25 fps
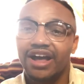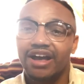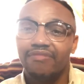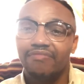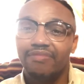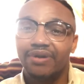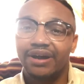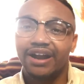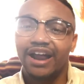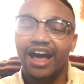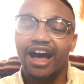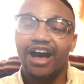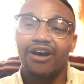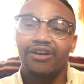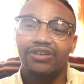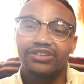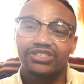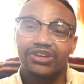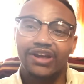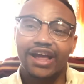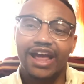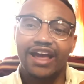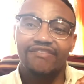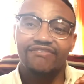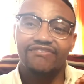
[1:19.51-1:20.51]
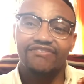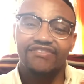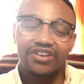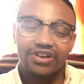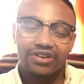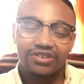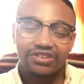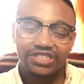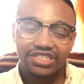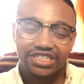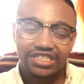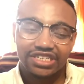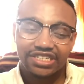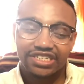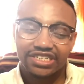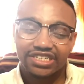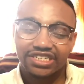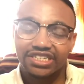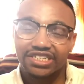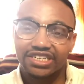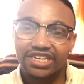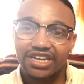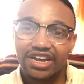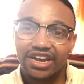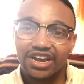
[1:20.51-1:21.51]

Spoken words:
but I also have verses